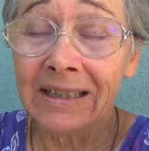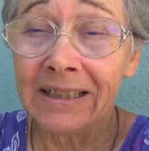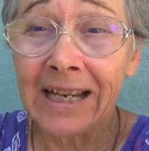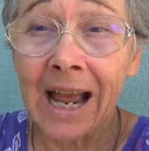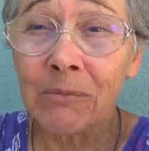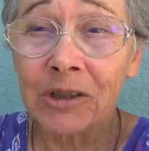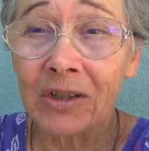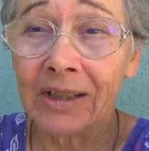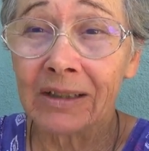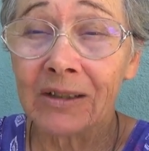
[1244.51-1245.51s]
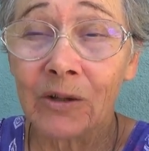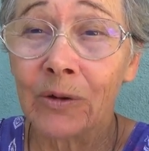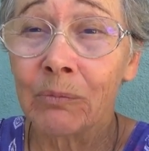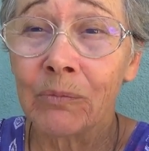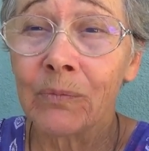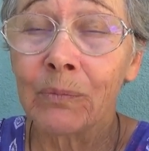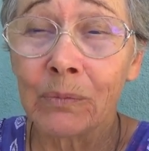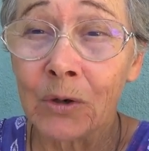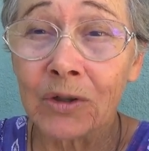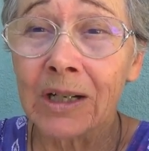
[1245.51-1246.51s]
damaging to the
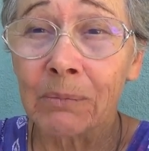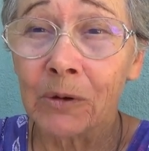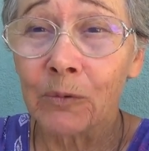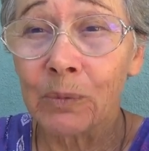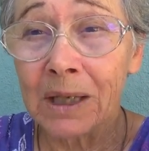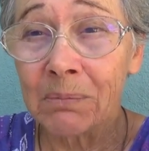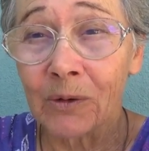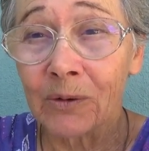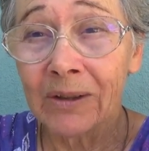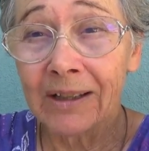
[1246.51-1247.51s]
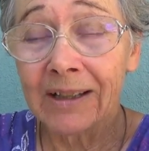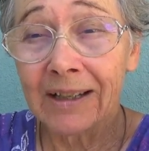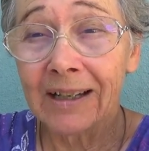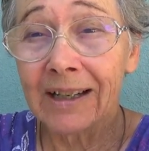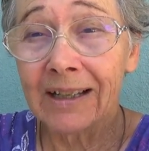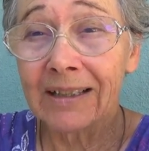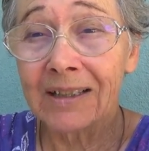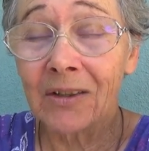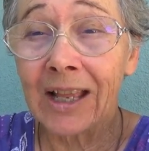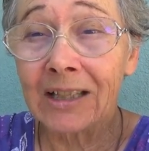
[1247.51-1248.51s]
most number of people.
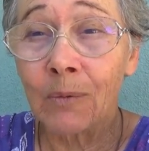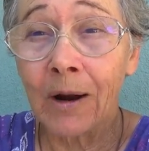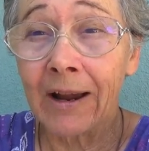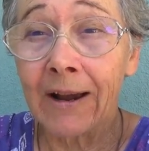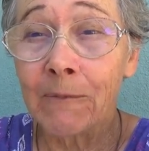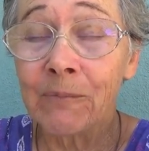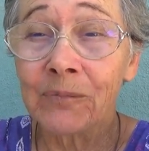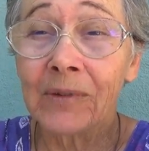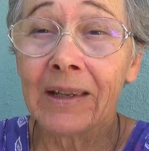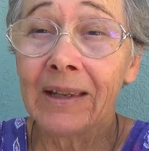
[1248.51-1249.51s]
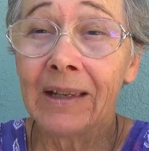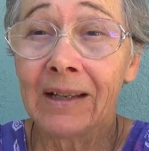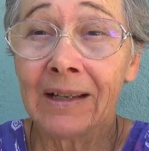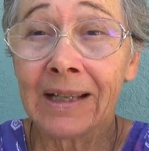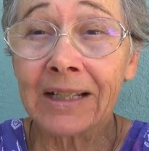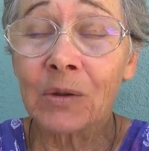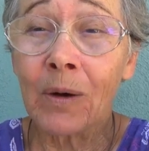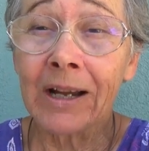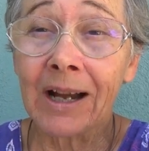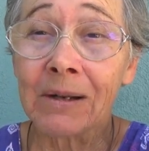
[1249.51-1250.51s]
And so that's why I'm that's
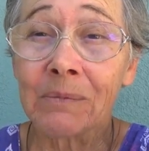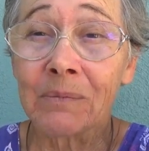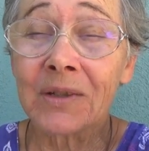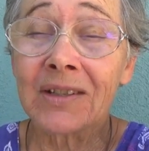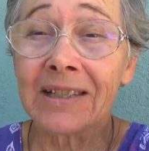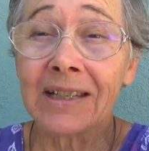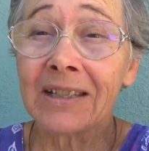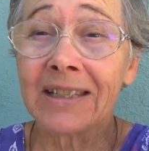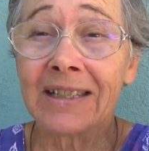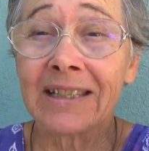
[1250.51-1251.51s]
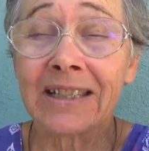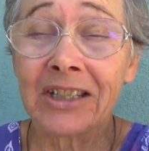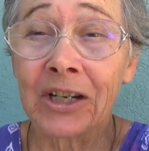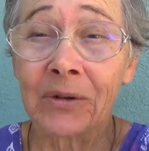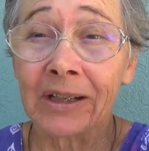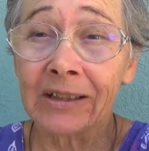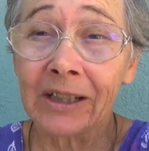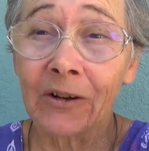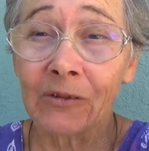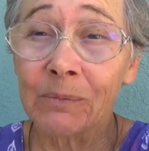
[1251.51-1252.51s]
why I'm steering
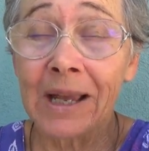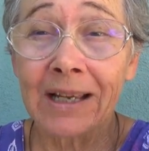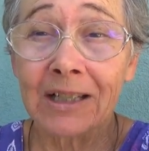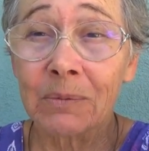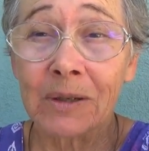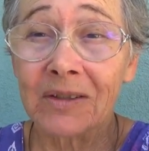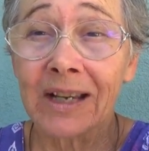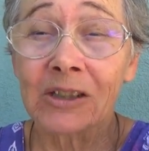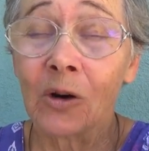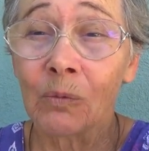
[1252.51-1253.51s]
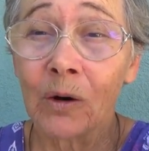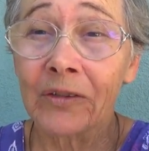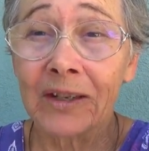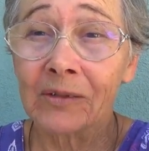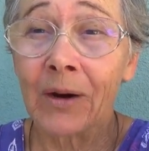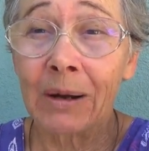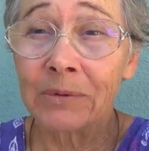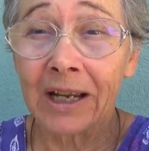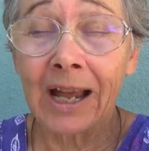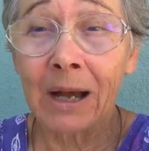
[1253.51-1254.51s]
clear of men, is because I don't want that
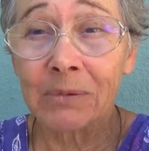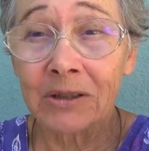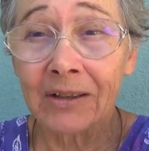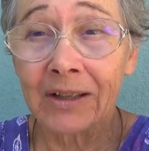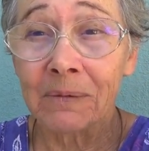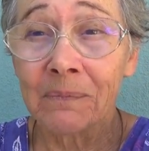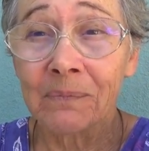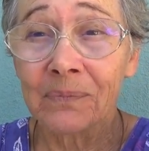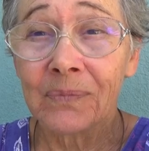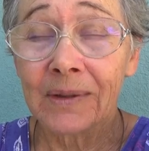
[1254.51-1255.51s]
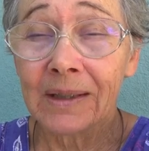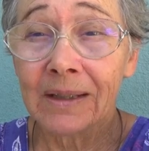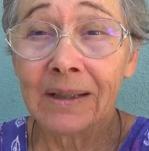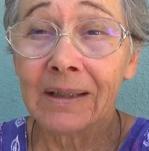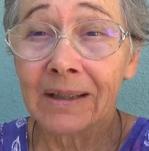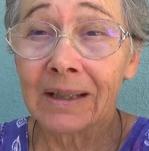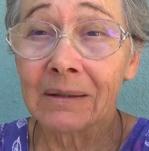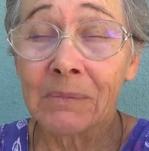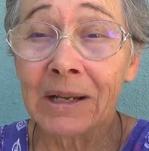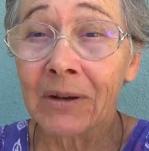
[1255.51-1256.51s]
crap to happen to them.
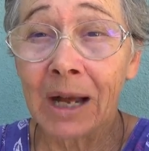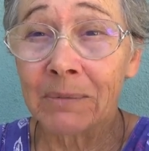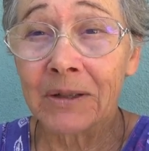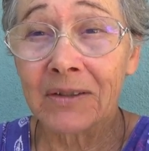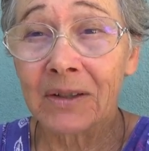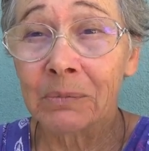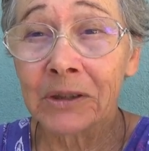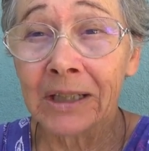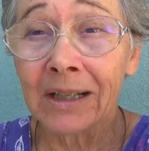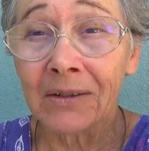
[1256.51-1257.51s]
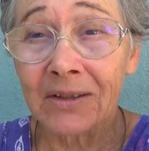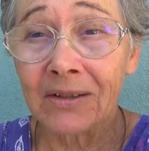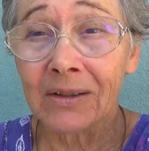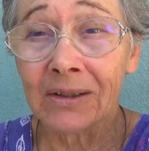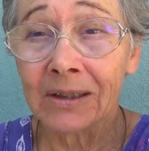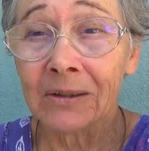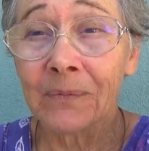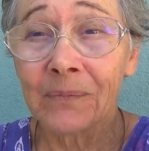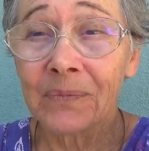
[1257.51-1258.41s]
That may have happened to someone else, you know